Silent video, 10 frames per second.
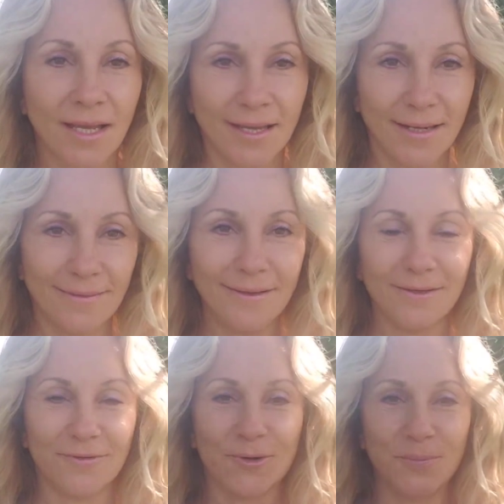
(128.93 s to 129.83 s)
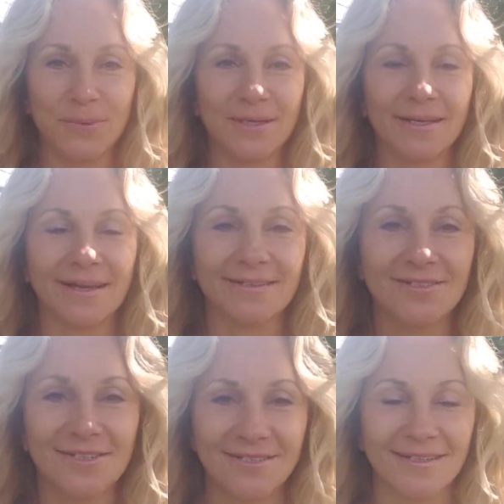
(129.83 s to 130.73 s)
and I think of her being as
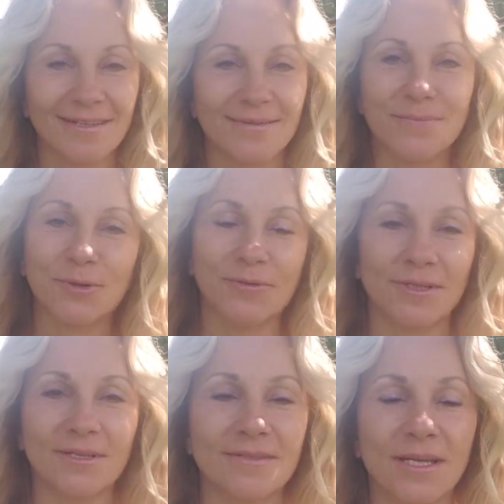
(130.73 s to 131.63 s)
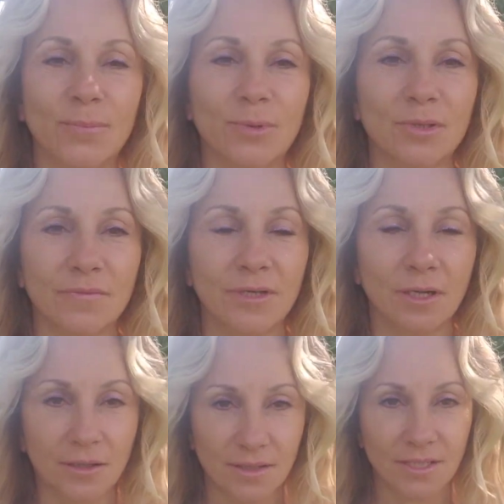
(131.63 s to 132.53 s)
just an, a perfect example of the
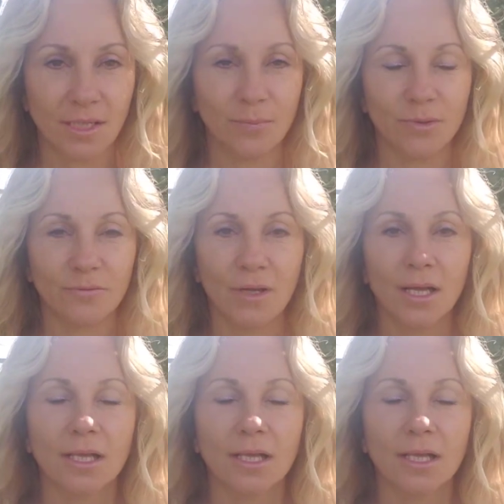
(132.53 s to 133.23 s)
archetype of